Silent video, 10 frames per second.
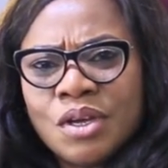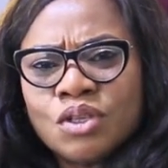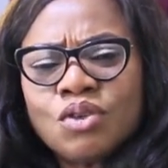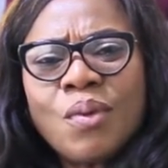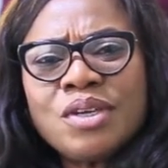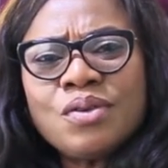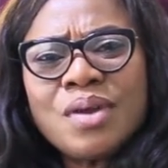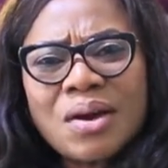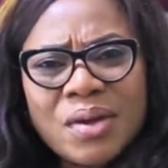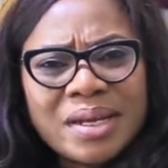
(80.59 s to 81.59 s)
So when you
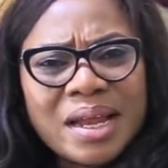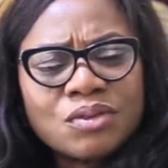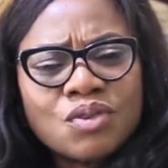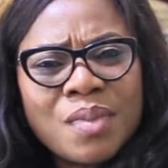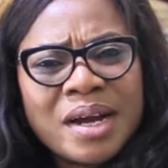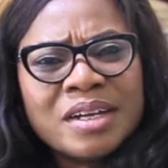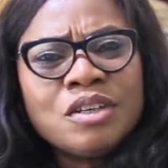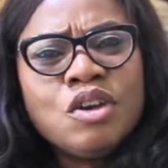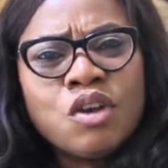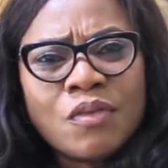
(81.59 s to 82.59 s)
narrow it down to marriage,
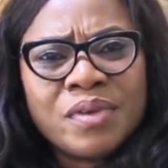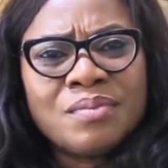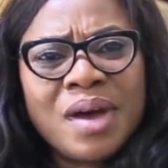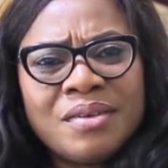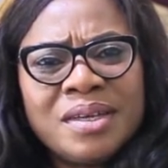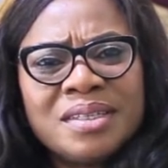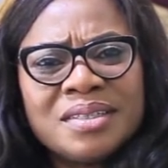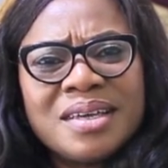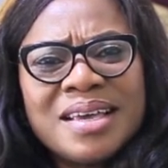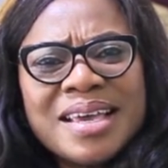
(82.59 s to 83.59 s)
love in marriage